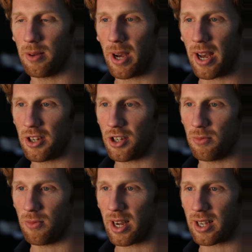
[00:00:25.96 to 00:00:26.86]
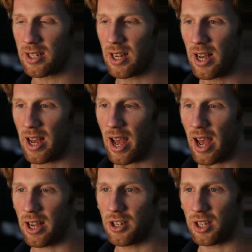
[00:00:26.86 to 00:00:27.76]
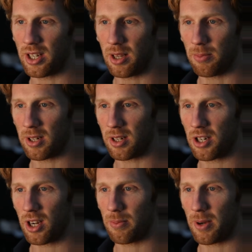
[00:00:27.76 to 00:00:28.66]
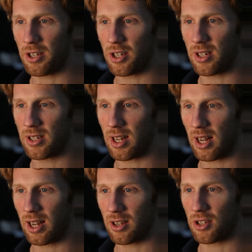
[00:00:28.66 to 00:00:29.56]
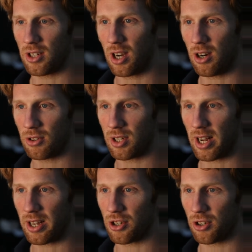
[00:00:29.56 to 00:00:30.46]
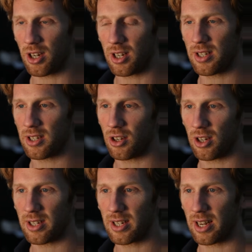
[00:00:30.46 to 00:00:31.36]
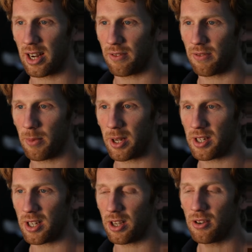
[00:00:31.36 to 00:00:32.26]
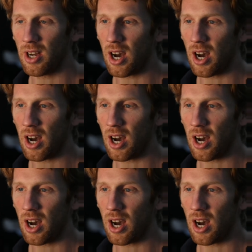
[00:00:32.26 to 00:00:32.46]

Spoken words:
keep it edged and waxed. Edging, keeping nice sharp edges, allows you to hold an edge on ice. It's not going to skid out from under you.